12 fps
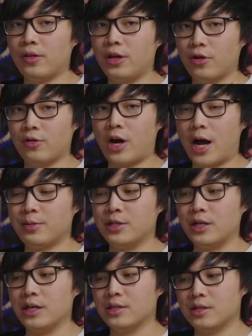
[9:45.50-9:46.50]
the other
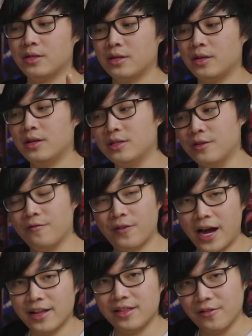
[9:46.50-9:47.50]
option is
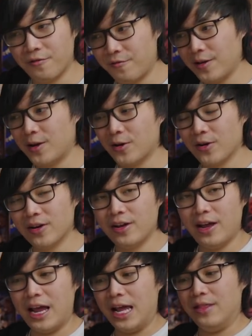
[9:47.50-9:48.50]
divide the figure
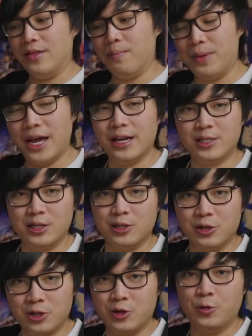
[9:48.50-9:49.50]
and the base
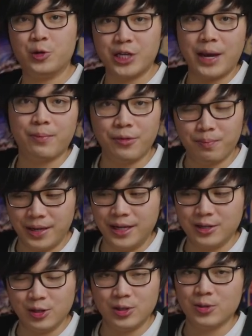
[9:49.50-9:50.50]
into 2 separate
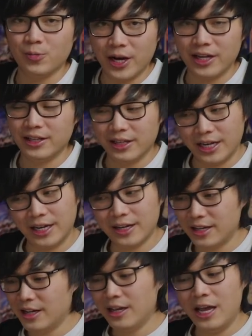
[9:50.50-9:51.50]
pieces, right? Like,
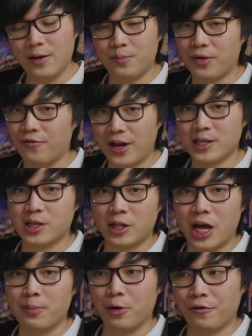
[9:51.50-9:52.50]
it prevents a
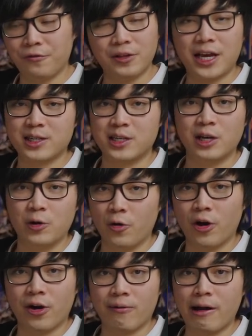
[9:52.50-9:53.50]
lot more flexing
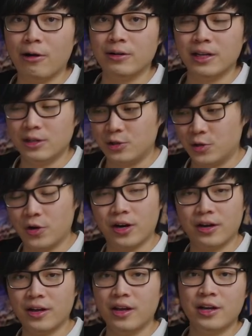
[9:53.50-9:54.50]
going around
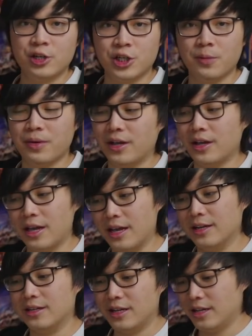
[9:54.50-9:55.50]
during shipping,
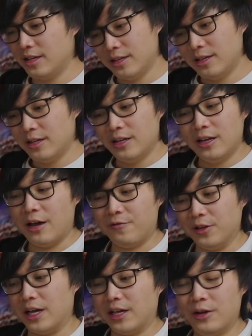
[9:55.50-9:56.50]
and I
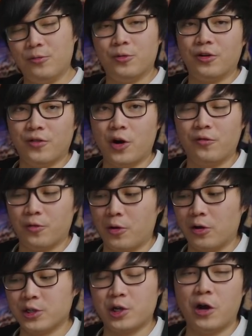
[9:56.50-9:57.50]
feel like it would have
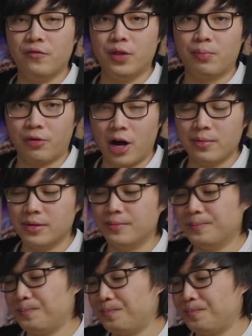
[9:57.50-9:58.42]
overall solved the problem.